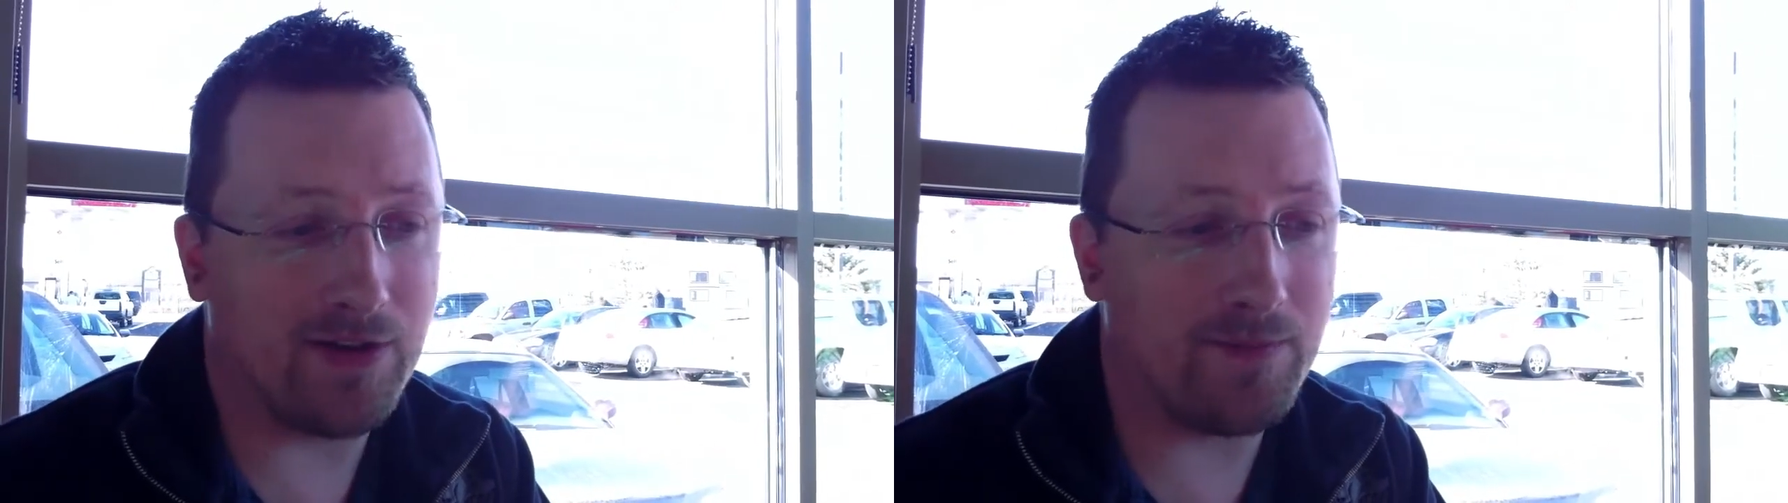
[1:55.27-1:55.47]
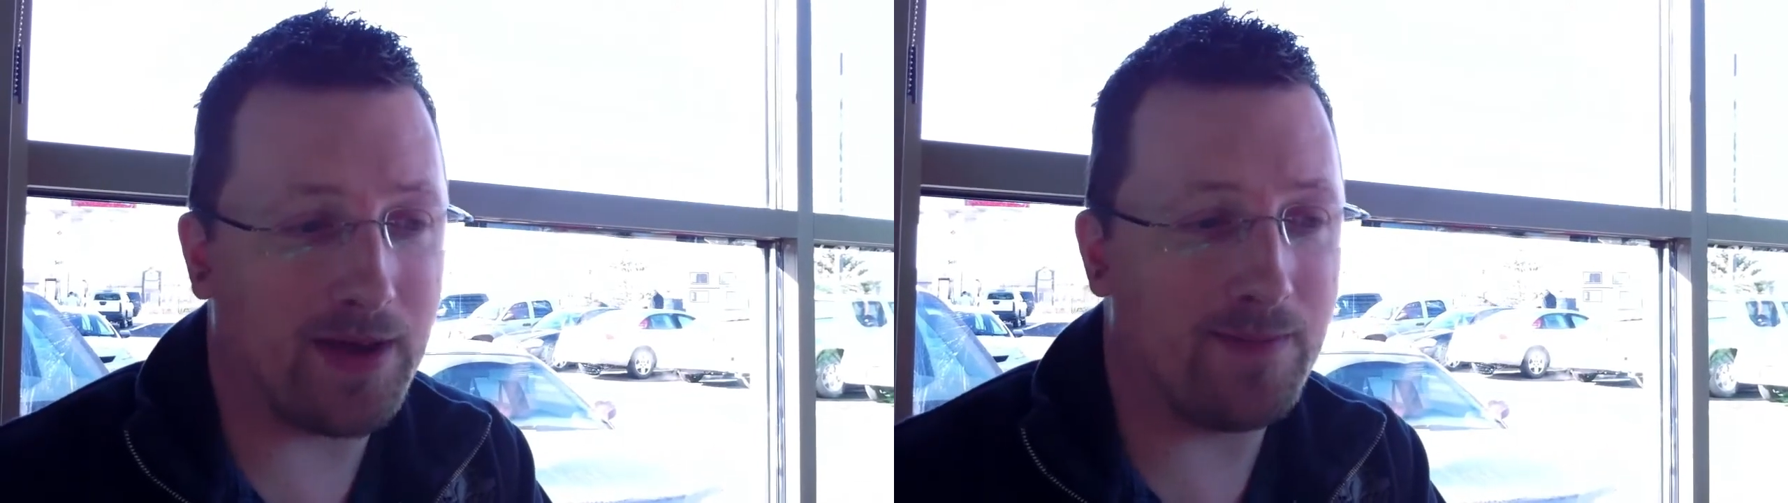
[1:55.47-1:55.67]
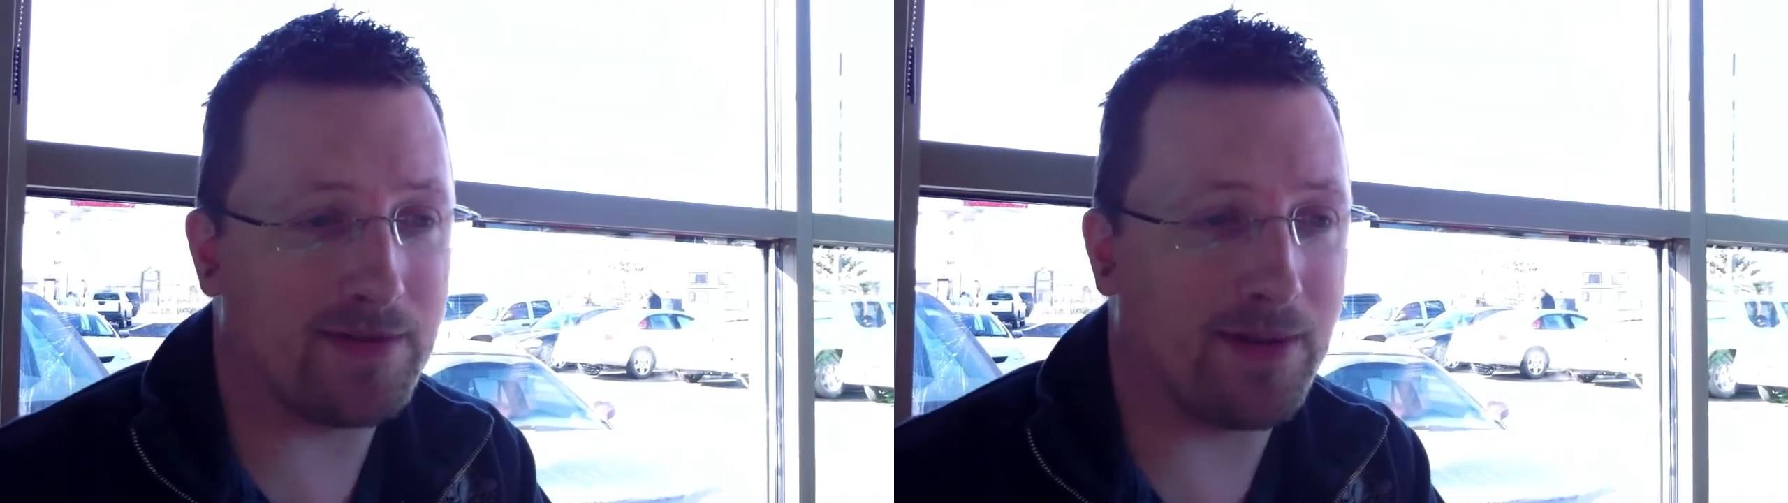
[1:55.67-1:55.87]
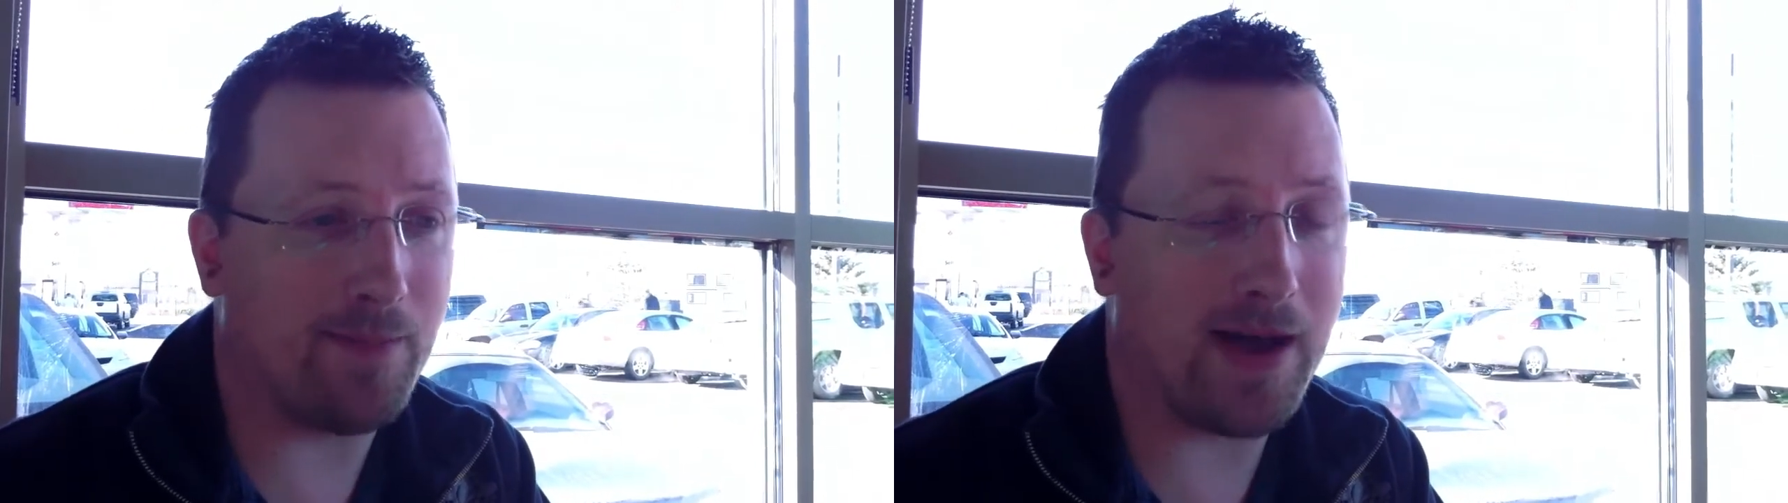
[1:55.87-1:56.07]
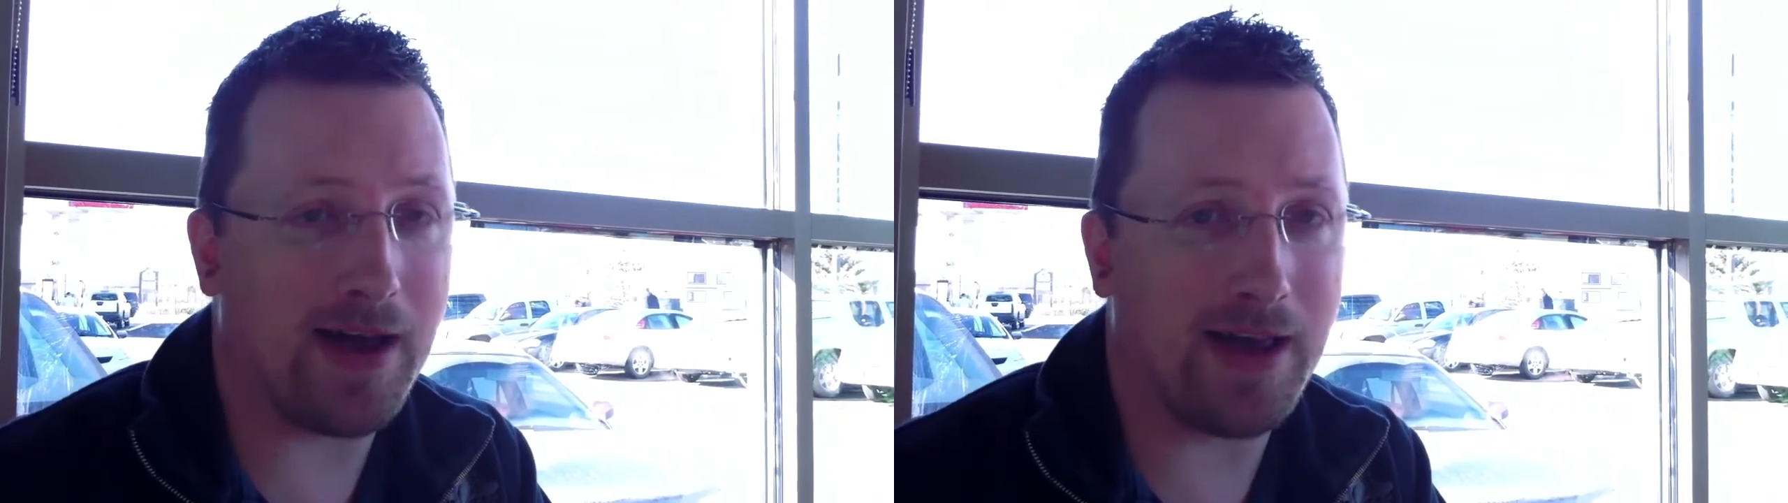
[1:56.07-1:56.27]
enough people to
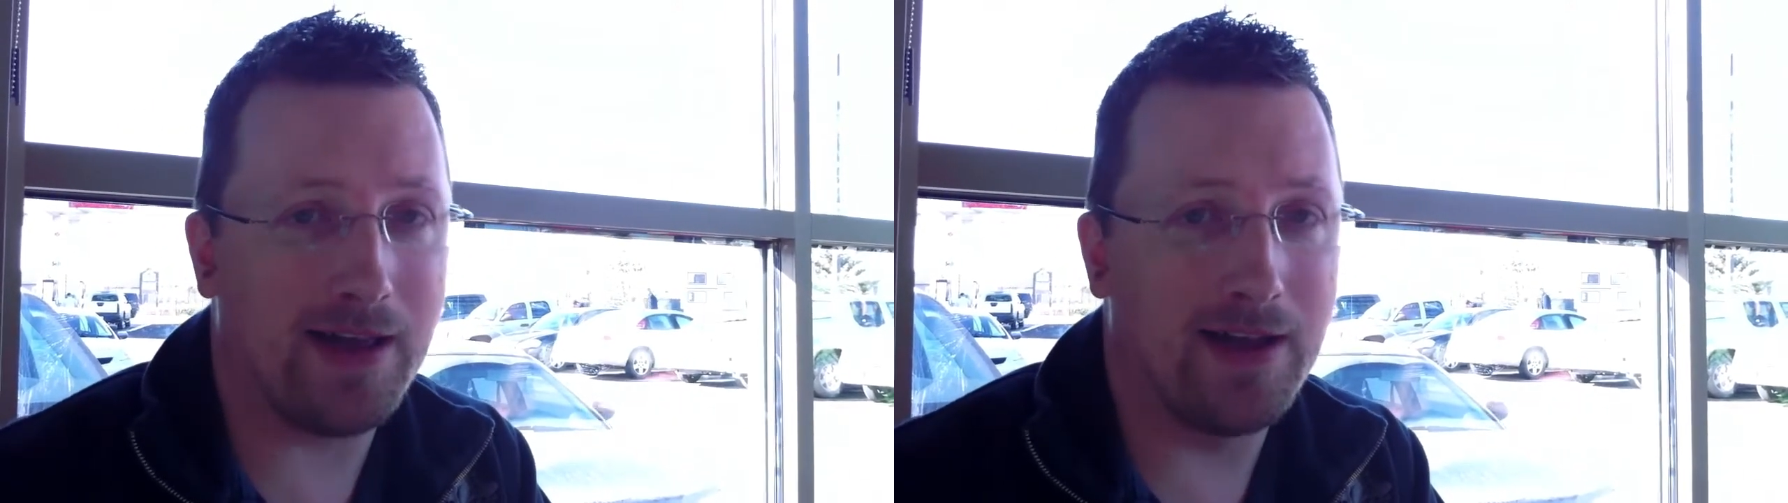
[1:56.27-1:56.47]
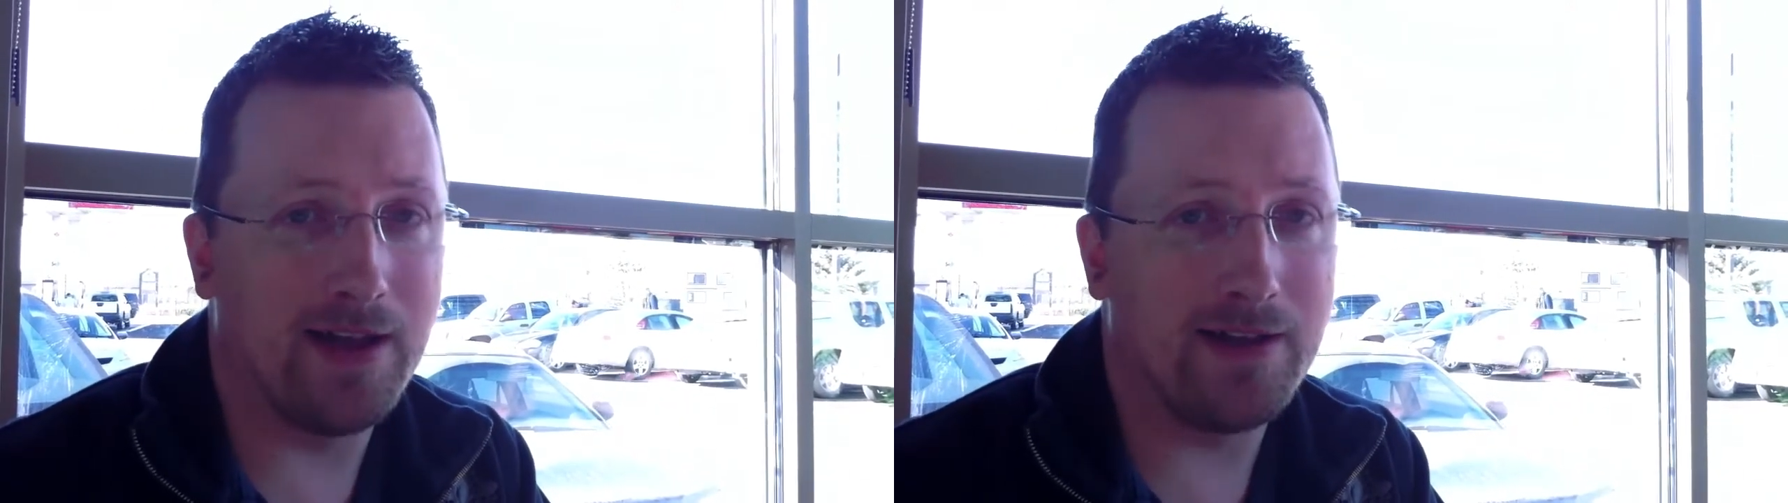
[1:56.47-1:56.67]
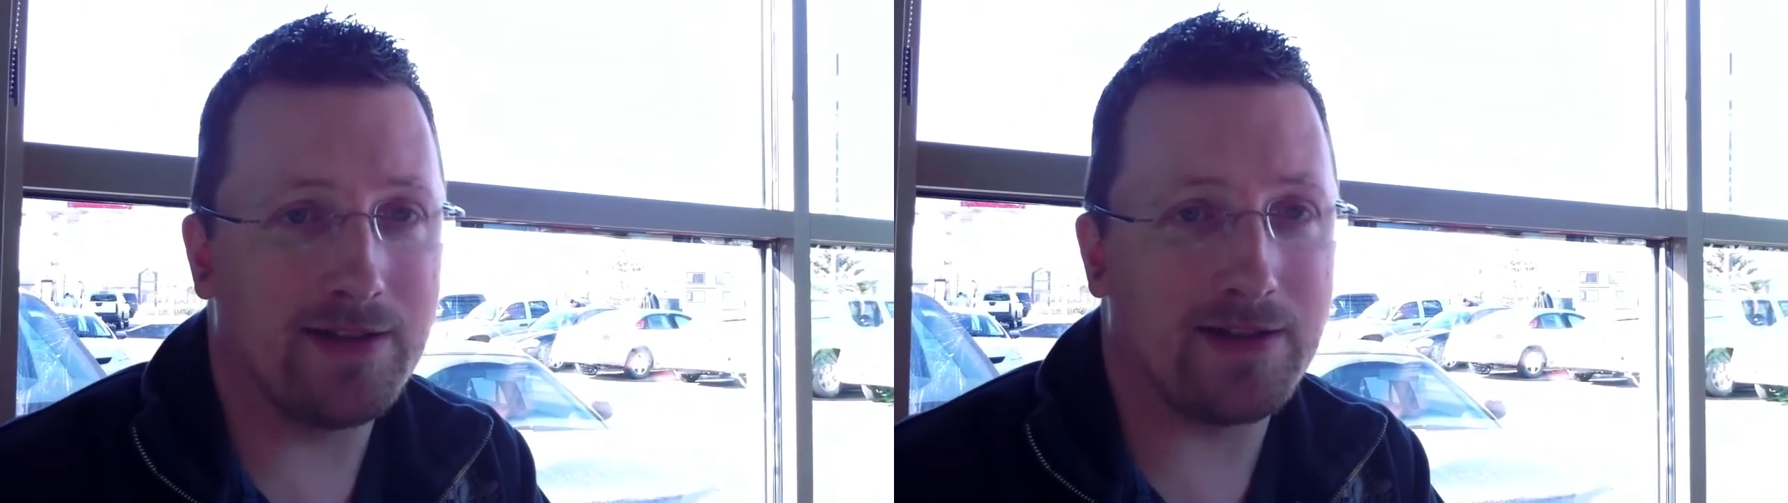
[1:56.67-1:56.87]
buy